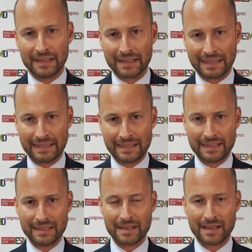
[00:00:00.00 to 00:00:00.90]

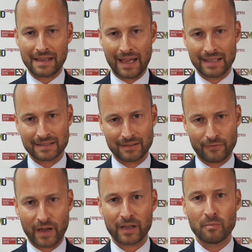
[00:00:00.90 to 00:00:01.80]
He had a
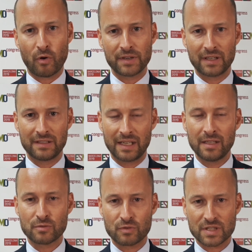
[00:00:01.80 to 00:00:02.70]
very modern,
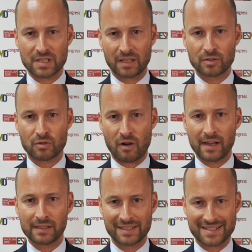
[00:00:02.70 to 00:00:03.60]
interesting
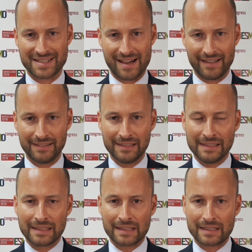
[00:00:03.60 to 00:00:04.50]
trial design.
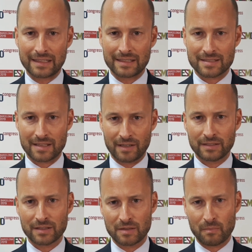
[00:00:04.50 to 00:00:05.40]
He
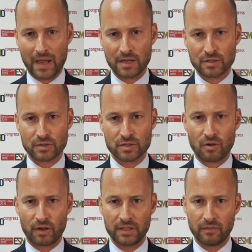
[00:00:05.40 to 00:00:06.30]
started the patients
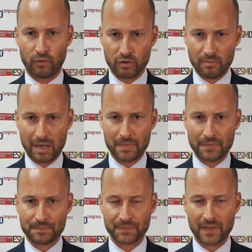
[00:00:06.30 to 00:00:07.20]
on nivolumab,
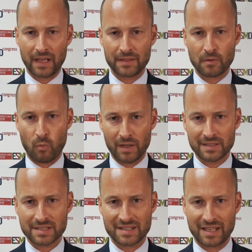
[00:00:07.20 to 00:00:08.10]
and the
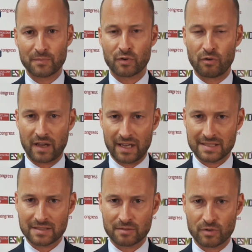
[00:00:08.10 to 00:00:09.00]
ones that
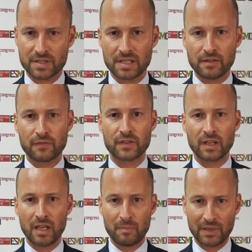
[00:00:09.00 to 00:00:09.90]
progressed received
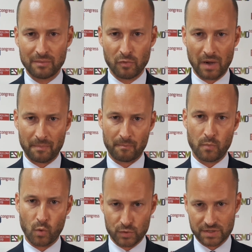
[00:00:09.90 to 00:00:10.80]
ipilimumab
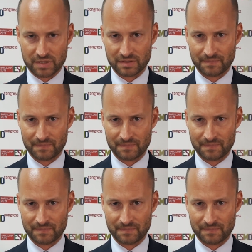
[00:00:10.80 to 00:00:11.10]
boost.